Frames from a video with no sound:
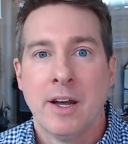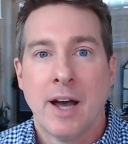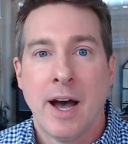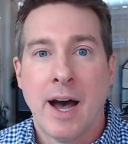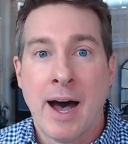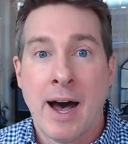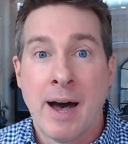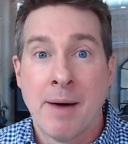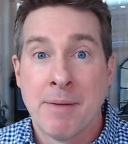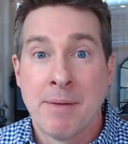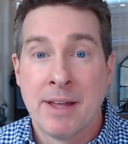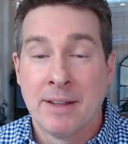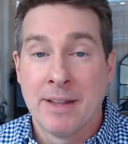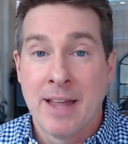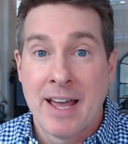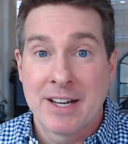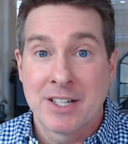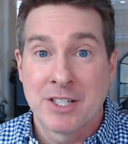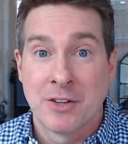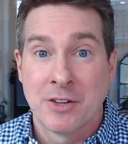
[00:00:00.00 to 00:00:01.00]
And
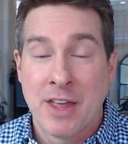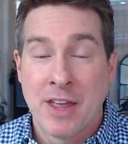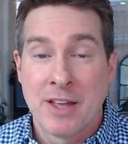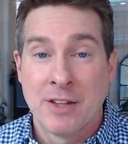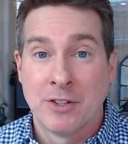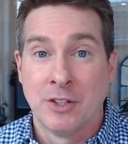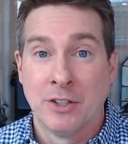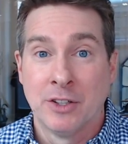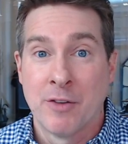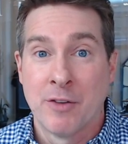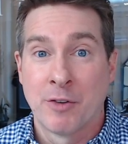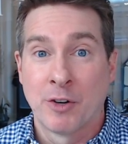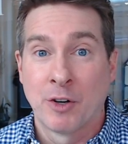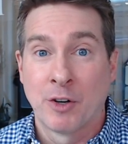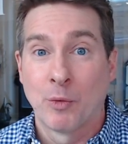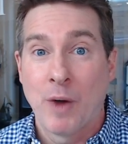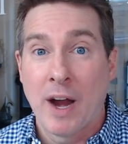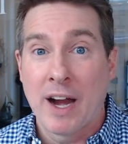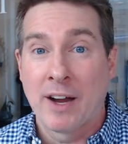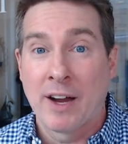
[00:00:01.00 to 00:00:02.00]
last year, they delivered a
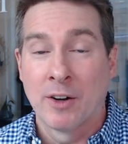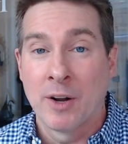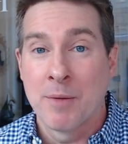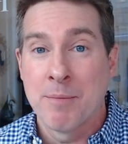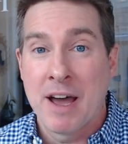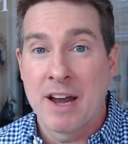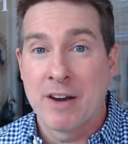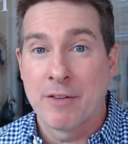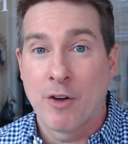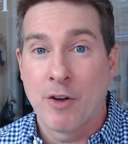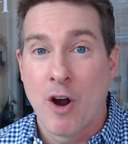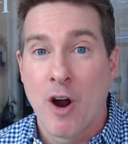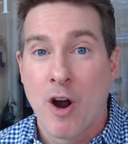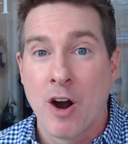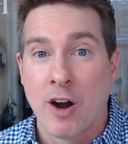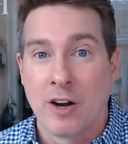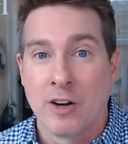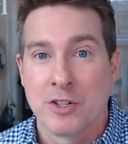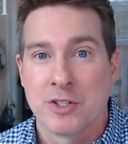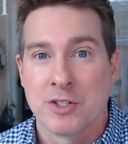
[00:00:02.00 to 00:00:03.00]
record amount of
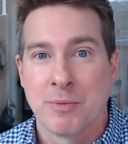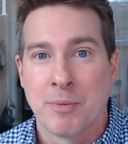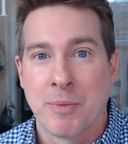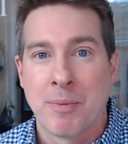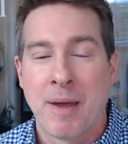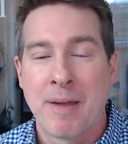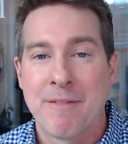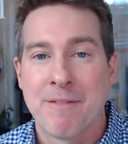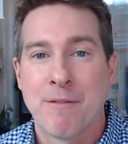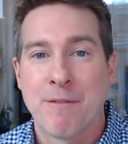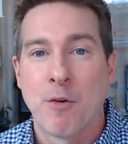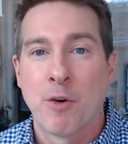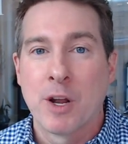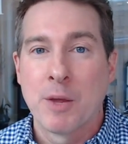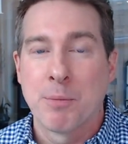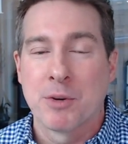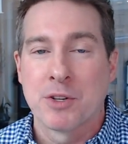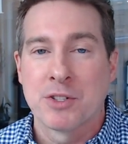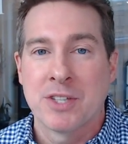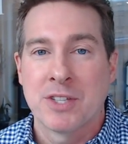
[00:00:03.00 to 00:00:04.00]
cars, like
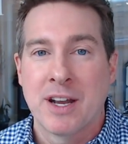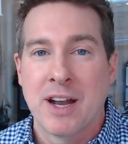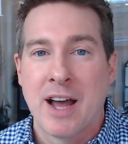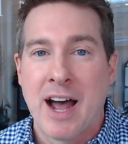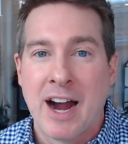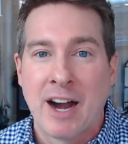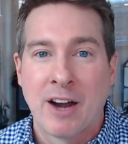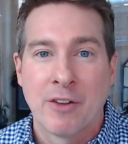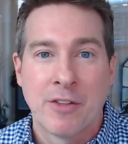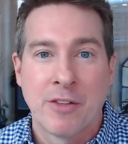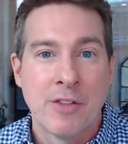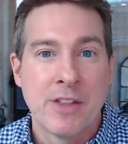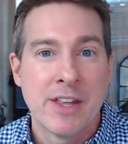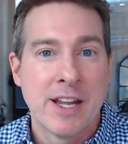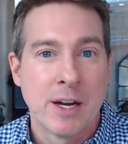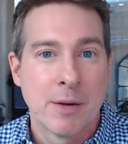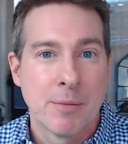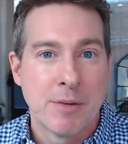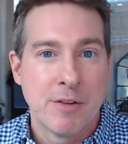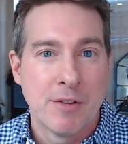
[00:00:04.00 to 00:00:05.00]
40% higher than the
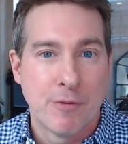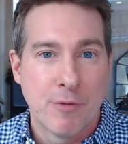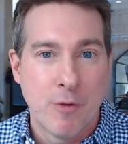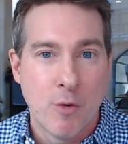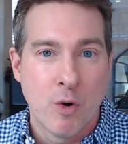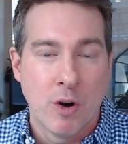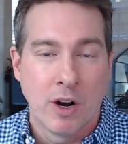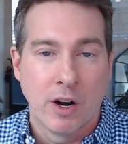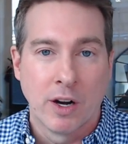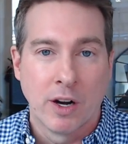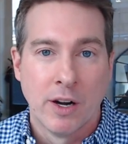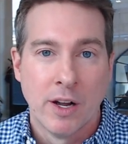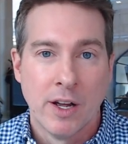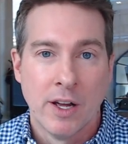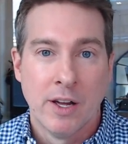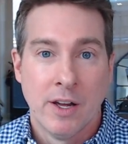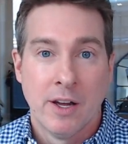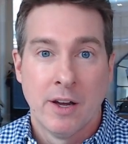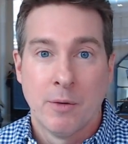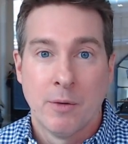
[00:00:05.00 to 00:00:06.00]
year before,
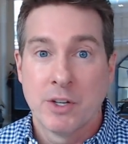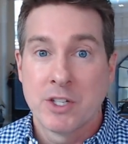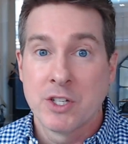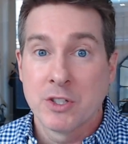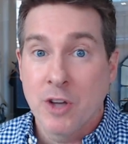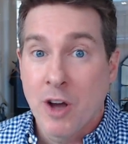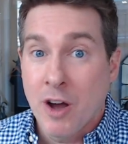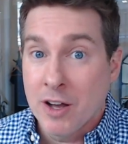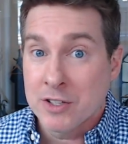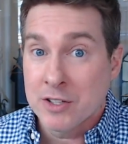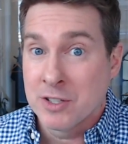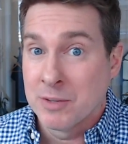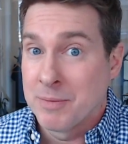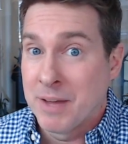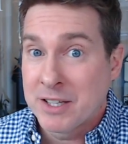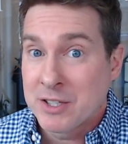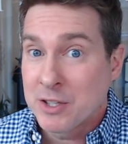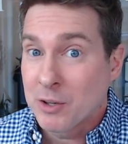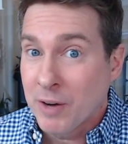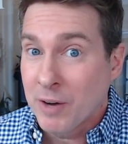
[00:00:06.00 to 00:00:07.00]
which is awesome.
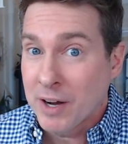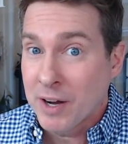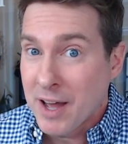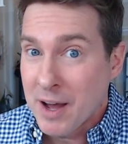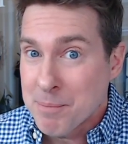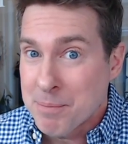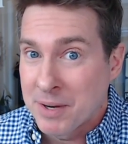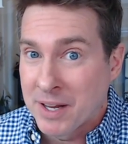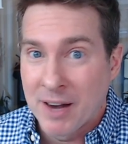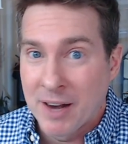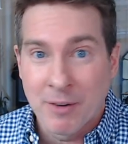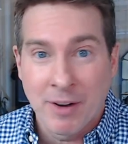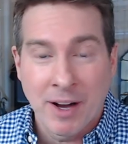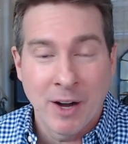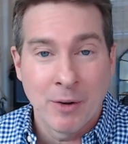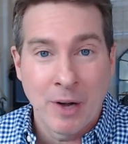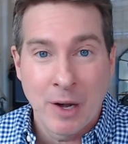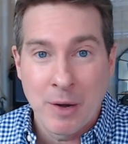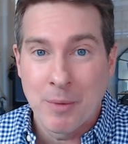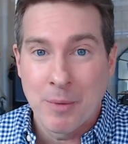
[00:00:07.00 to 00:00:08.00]
That's a great company. I don't
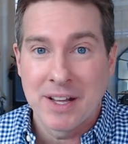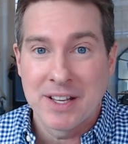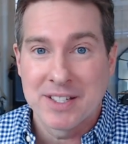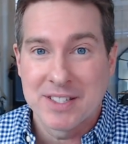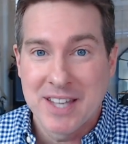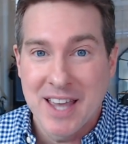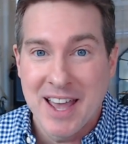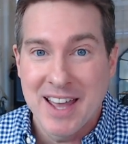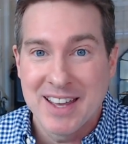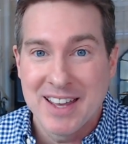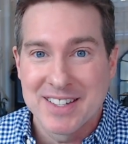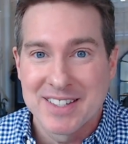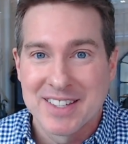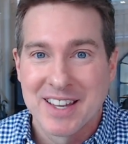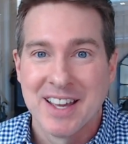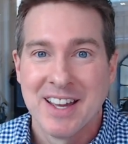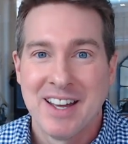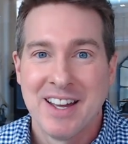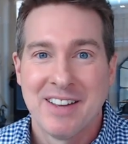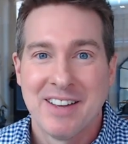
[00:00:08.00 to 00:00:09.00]
care what anybody says.
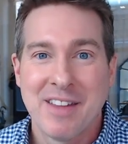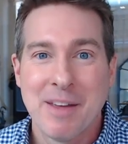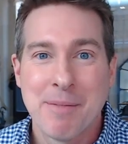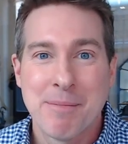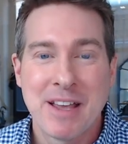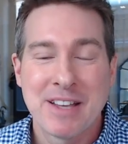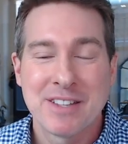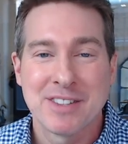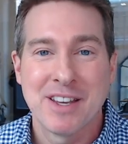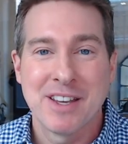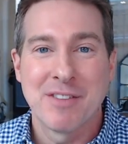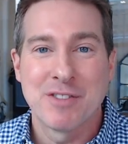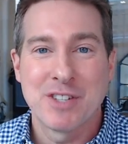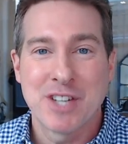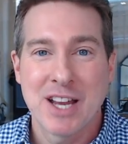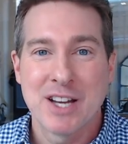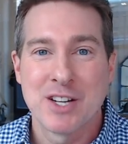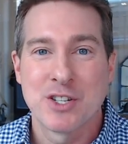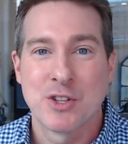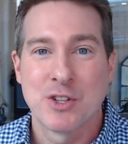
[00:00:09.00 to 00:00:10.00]
They basically have
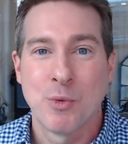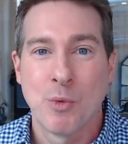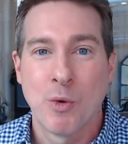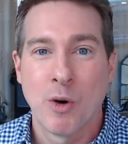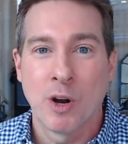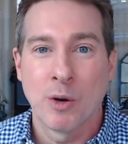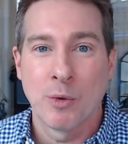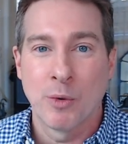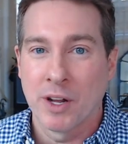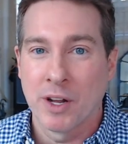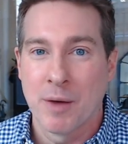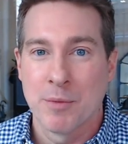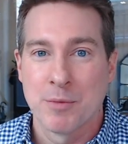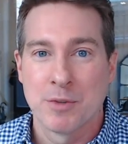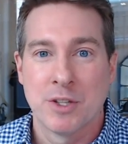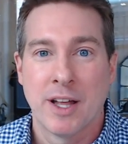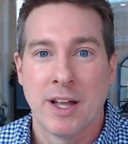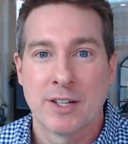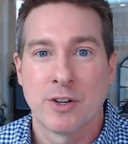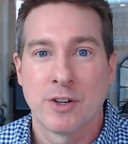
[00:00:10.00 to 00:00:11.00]
changed the world when it comes
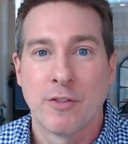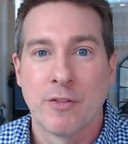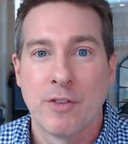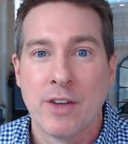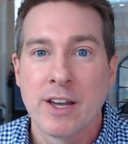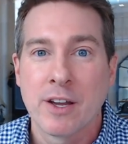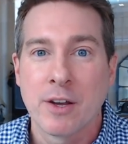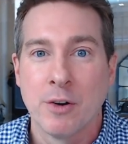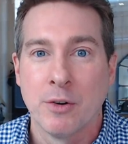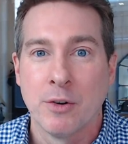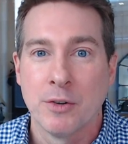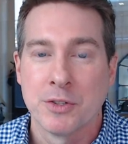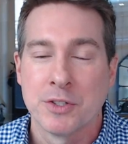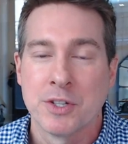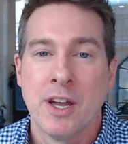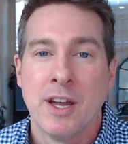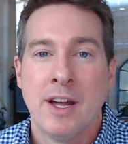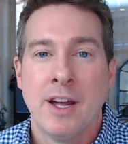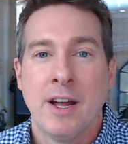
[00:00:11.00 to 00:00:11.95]
to electric vehicles.